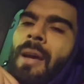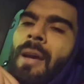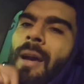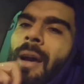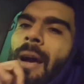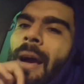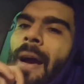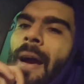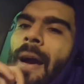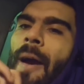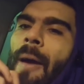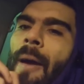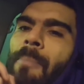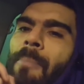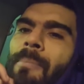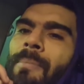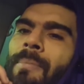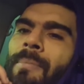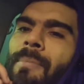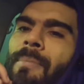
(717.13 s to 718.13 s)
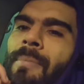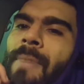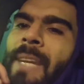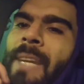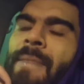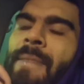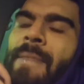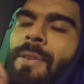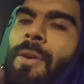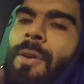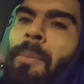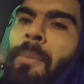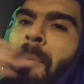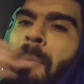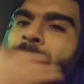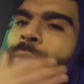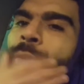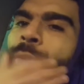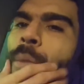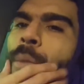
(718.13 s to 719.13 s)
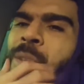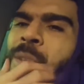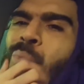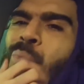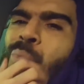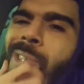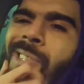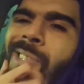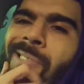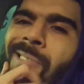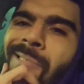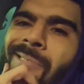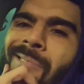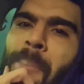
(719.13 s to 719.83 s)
Even though the performance wasn't the